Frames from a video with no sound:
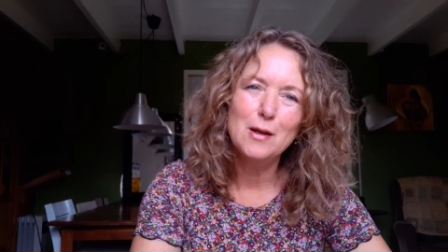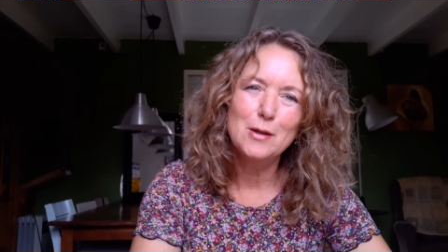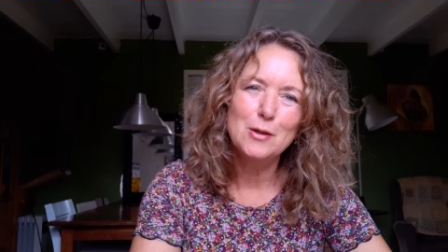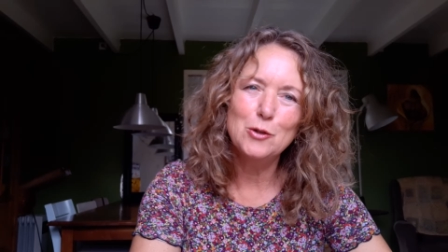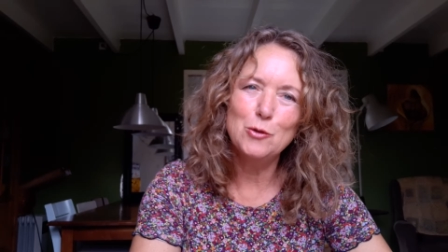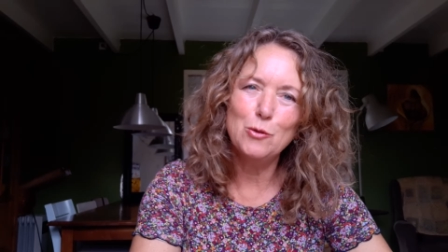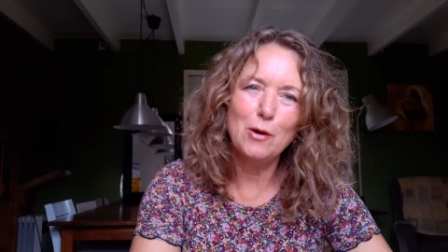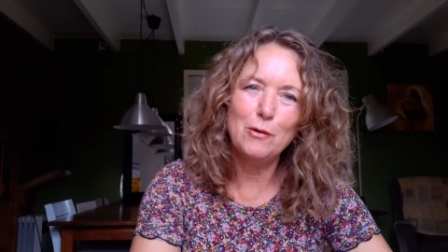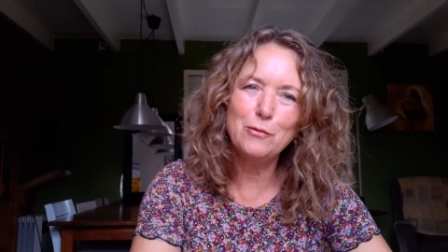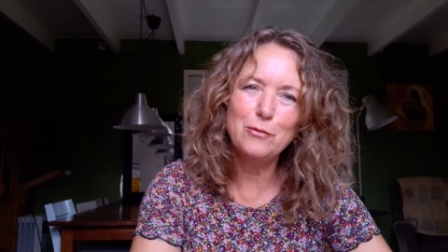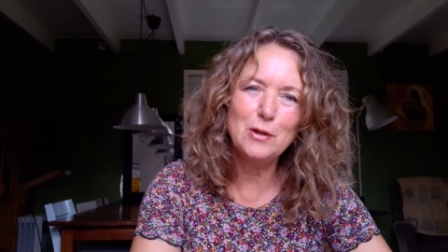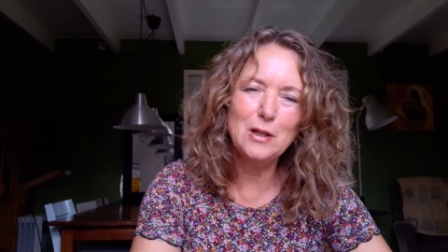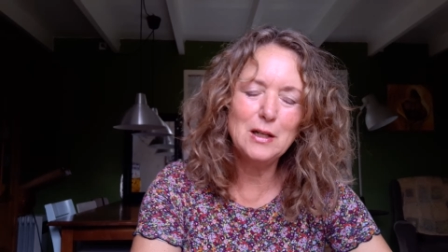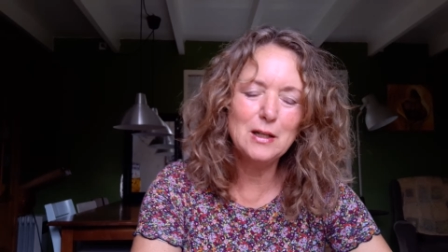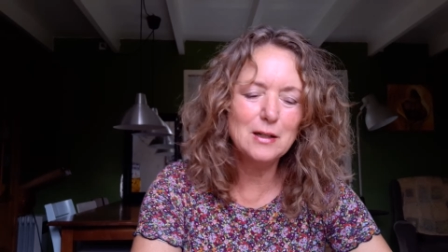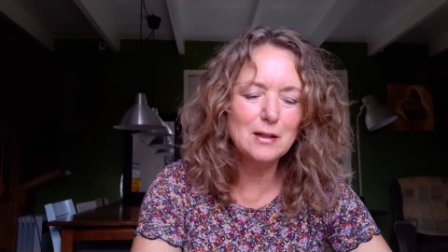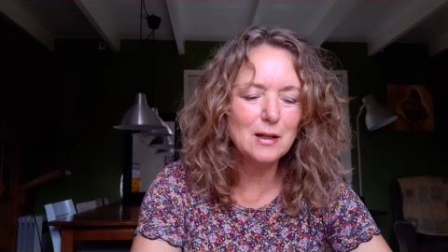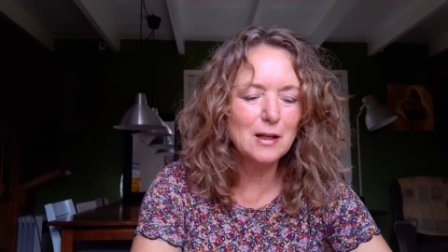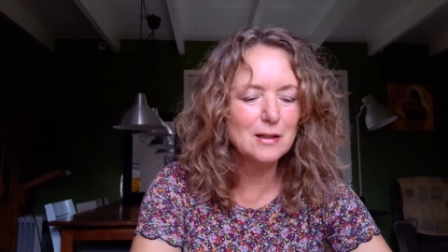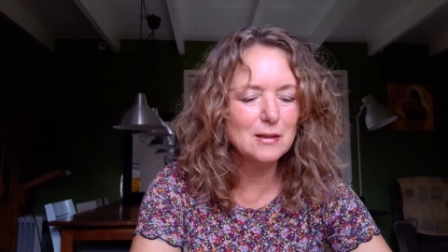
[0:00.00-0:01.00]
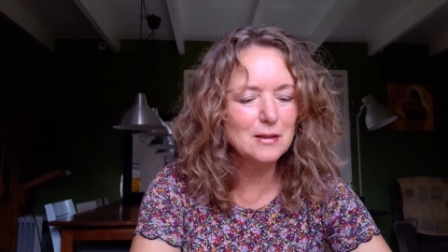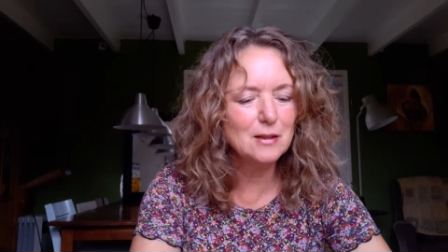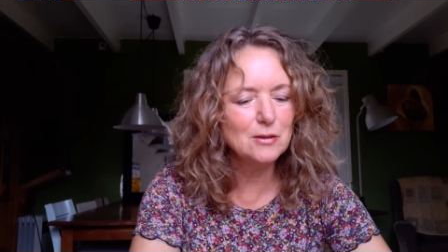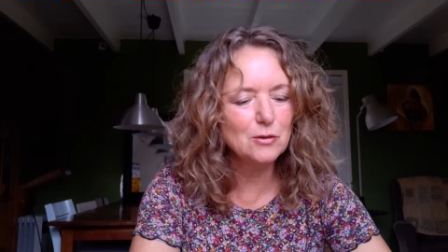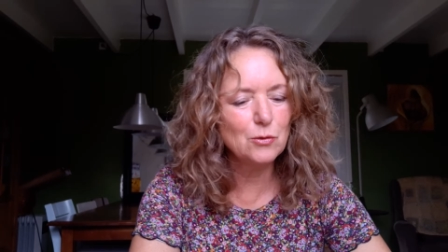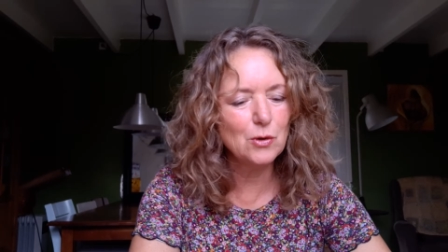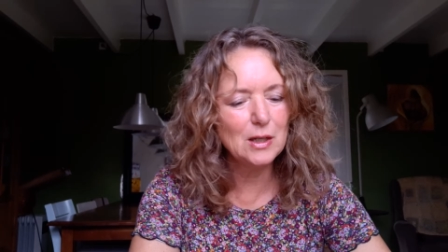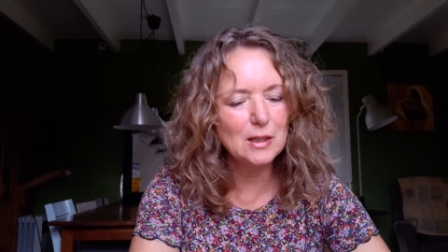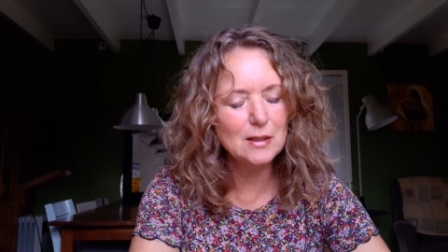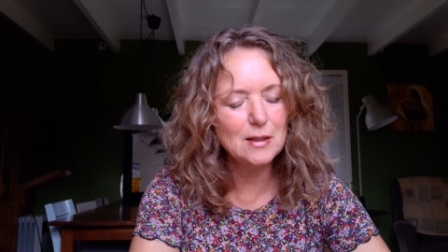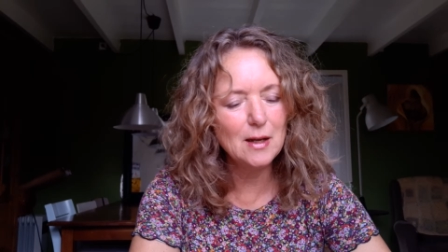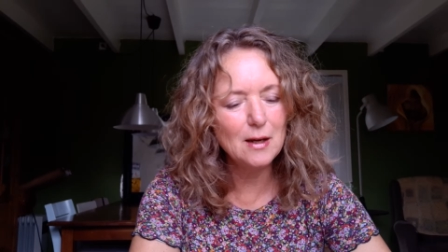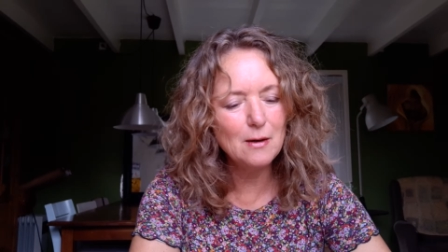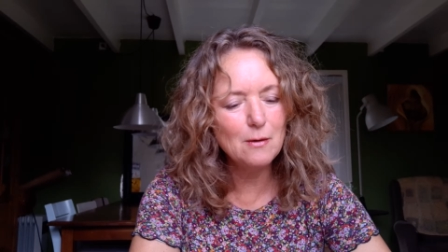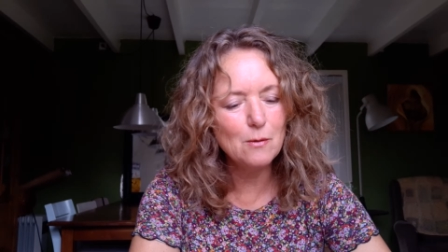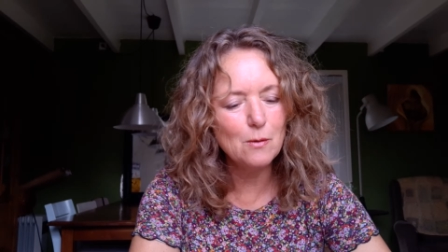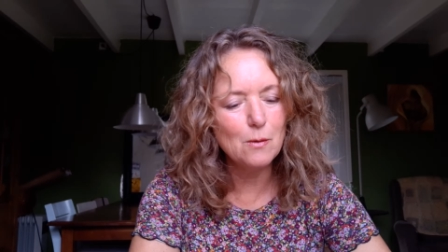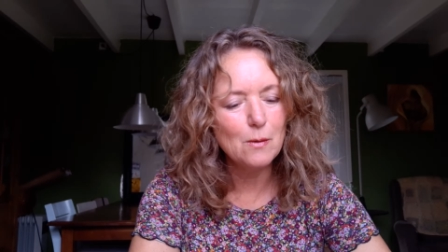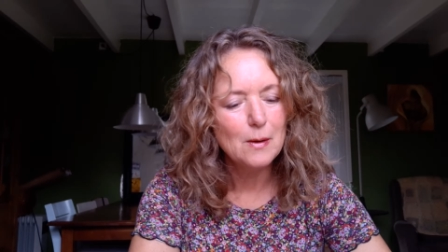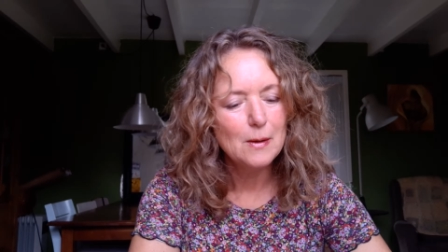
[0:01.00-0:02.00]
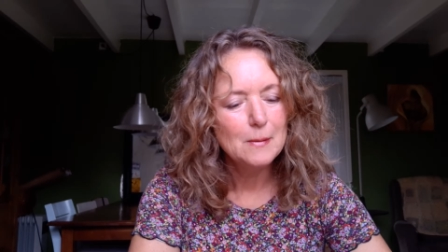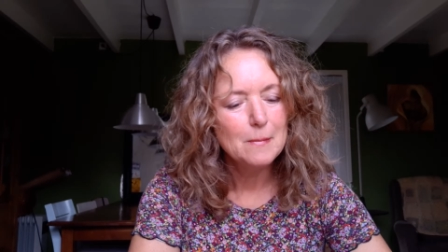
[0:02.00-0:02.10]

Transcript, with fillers: you are feeling like this right now.